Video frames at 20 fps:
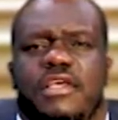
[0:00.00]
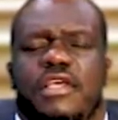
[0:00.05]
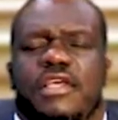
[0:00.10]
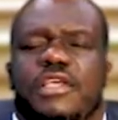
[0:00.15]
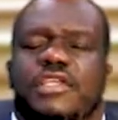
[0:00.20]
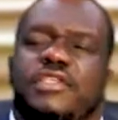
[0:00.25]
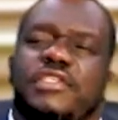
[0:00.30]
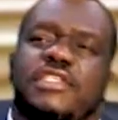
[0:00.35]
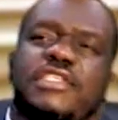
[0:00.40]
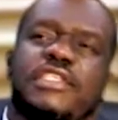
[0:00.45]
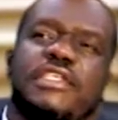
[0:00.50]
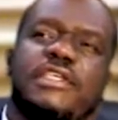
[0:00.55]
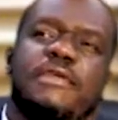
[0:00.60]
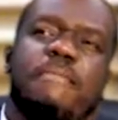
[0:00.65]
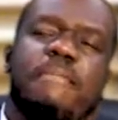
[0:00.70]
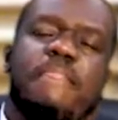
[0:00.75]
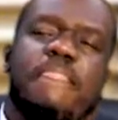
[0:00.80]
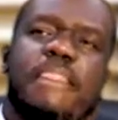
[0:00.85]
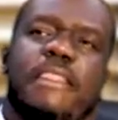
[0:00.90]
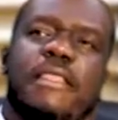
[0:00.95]
You see,
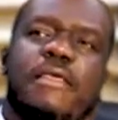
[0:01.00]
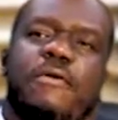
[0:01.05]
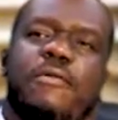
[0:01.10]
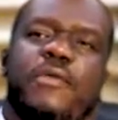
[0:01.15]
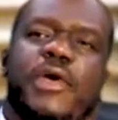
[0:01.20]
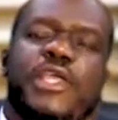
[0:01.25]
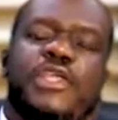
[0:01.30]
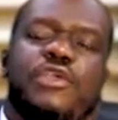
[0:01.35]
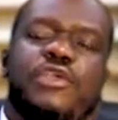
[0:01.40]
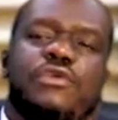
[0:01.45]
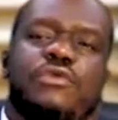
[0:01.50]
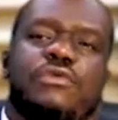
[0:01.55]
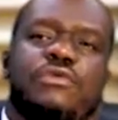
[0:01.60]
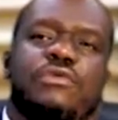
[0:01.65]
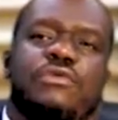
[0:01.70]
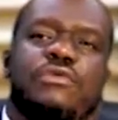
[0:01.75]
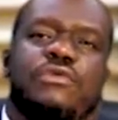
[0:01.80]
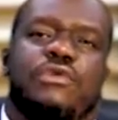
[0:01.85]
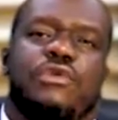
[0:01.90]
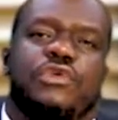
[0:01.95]
when you
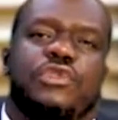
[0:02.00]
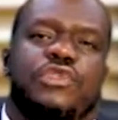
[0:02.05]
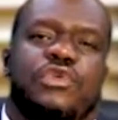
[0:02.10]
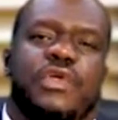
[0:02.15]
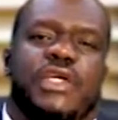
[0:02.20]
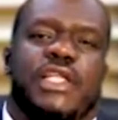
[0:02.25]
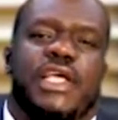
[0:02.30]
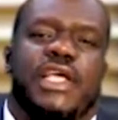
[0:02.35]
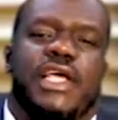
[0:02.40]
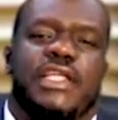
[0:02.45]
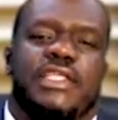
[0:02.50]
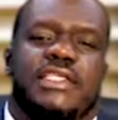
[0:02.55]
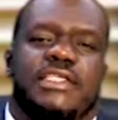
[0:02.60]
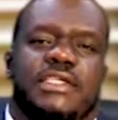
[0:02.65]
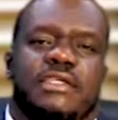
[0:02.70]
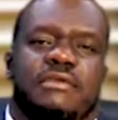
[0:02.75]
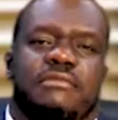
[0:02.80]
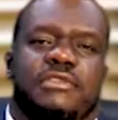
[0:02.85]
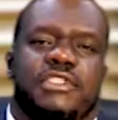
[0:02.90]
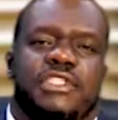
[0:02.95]
go to an
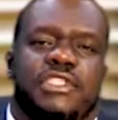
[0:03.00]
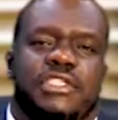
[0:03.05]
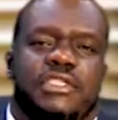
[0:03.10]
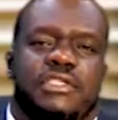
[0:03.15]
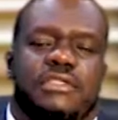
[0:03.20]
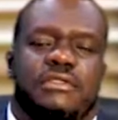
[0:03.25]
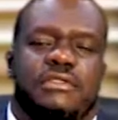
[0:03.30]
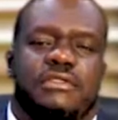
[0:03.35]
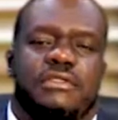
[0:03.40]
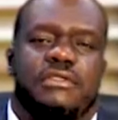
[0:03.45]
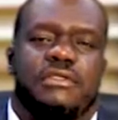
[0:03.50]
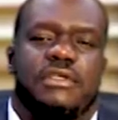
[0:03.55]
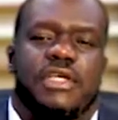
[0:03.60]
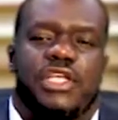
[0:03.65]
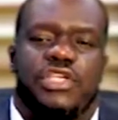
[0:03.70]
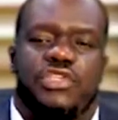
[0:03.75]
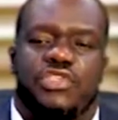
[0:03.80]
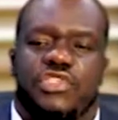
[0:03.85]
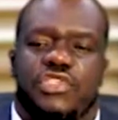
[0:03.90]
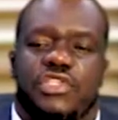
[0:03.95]
ATM machine
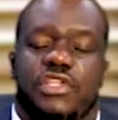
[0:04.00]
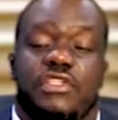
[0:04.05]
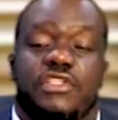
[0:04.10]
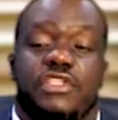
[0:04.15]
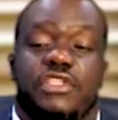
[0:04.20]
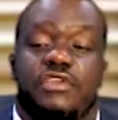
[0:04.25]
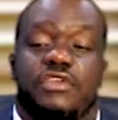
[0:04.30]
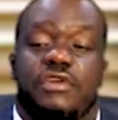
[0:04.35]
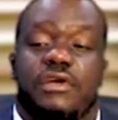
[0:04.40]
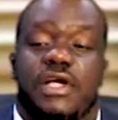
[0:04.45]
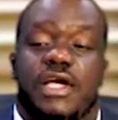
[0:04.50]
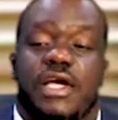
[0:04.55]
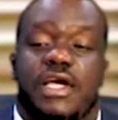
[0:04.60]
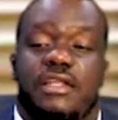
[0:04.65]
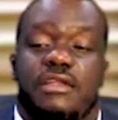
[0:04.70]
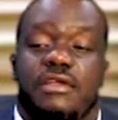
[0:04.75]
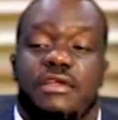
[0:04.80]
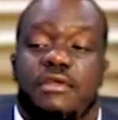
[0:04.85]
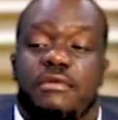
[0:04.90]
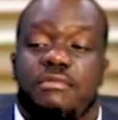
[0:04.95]
and you slot in your card,
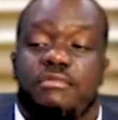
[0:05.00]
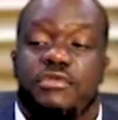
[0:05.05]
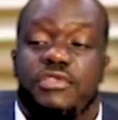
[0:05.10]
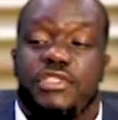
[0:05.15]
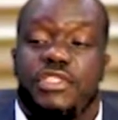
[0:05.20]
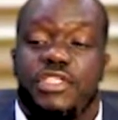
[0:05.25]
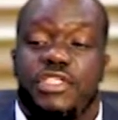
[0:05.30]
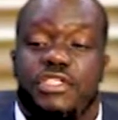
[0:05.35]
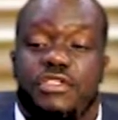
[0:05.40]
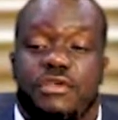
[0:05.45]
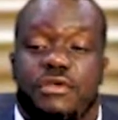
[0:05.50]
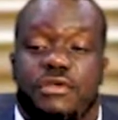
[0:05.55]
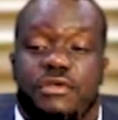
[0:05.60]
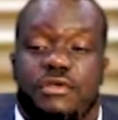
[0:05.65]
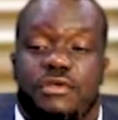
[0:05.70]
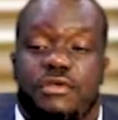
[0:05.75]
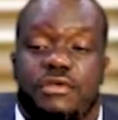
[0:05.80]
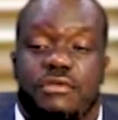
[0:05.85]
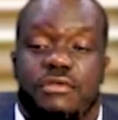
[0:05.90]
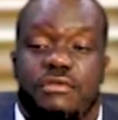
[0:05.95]
put in
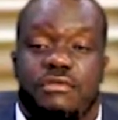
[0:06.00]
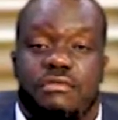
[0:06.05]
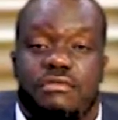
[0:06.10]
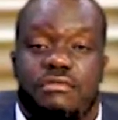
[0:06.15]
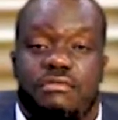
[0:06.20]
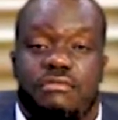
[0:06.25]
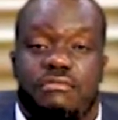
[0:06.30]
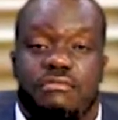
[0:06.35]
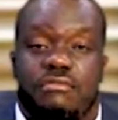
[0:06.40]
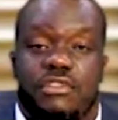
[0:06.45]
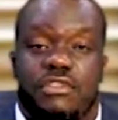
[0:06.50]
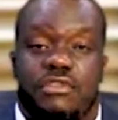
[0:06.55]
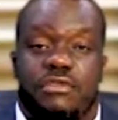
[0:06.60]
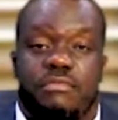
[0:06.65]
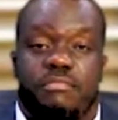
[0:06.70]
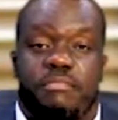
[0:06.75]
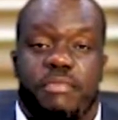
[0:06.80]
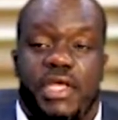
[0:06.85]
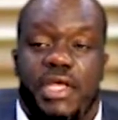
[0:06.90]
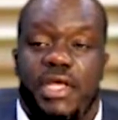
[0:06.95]
your, your
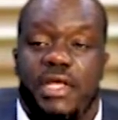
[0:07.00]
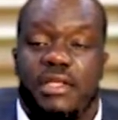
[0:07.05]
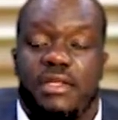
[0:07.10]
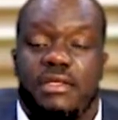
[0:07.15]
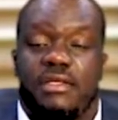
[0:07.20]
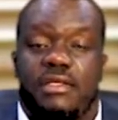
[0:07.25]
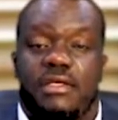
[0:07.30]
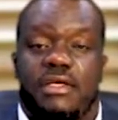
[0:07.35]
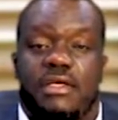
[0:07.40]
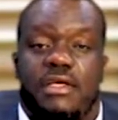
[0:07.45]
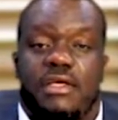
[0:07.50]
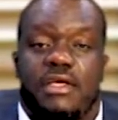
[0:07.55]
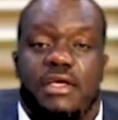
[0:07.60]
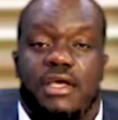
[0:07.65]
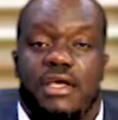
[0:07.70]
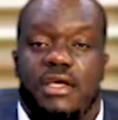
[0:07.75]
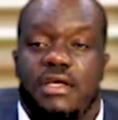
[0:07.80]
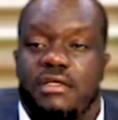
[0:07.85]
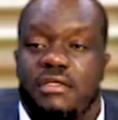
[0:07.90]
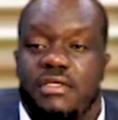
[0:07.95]
PIN,
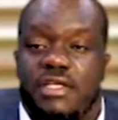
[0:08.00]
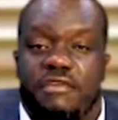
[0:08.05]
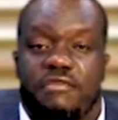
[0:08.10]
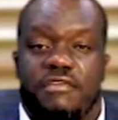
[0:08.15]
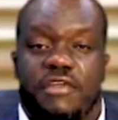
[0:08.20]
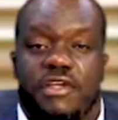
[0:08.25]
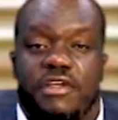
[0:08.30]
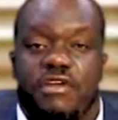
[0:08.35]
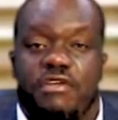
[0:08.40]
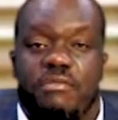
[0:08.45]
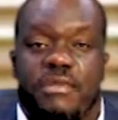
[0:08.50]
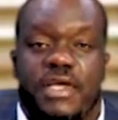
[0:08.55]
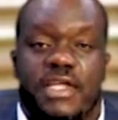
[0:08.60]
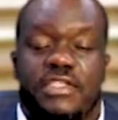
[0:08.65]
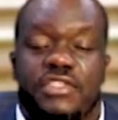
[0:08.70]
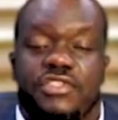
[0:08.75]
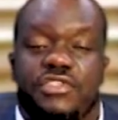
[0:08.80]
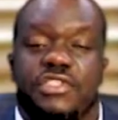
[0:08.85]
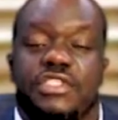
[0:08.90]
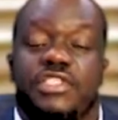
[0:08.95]
and give the
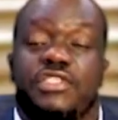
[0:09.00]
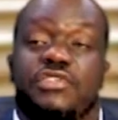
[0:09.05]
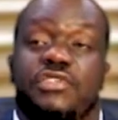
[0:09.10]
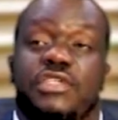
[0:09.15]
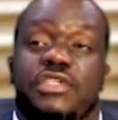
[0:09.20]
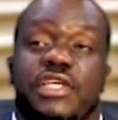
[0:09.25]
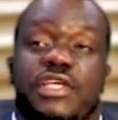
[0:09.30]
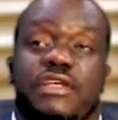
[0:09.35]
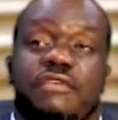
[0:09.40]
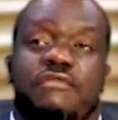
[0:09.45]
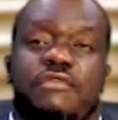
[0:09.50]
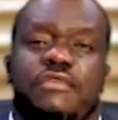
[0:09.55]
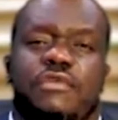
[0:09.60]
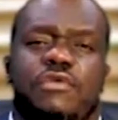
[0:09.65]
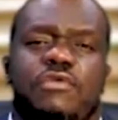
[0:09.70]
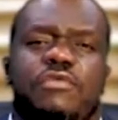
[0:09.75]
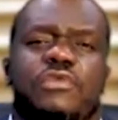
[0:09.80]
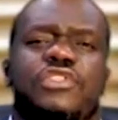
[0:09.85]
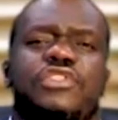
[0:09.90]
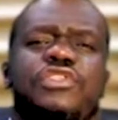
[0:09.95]
commands you need to give,
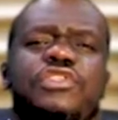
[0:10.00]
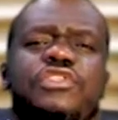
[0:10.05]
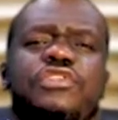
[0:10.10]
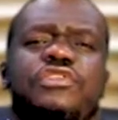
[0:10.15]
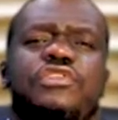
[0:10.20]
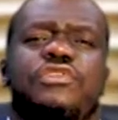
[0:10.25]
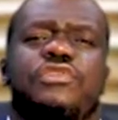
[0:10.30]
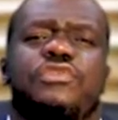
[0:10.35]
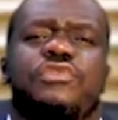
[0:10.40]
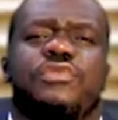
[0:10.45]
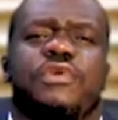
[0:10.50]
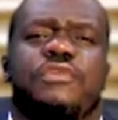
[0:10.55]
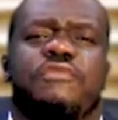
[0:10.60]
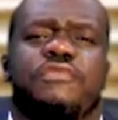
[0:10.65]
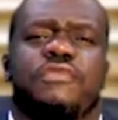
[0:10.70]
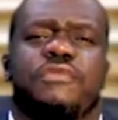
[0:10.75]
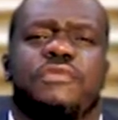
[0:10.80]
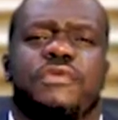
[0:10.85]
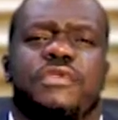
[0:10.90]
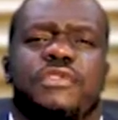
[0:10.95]
what do you do
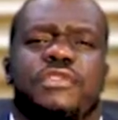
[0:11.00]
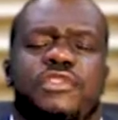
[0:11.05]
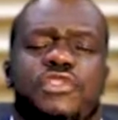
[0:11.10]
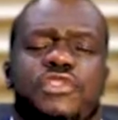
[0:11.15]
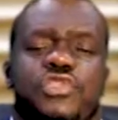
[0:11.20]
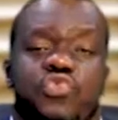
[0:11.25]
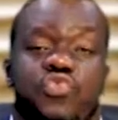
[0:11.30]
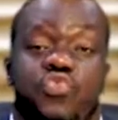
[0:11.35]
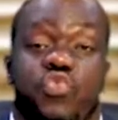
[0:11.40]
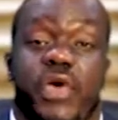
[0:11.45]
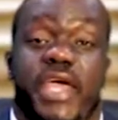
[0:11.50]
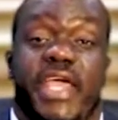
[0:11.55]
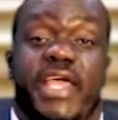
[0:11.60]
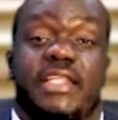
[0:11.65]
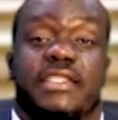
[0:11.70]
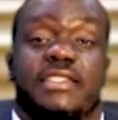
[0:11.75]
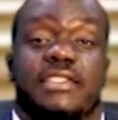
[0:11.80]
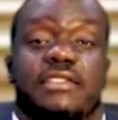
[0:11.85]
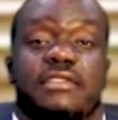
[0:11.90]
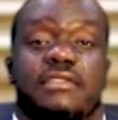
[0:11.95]
afterwards? You
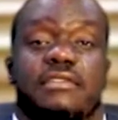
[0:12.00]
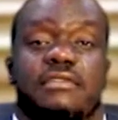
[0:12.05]
wait.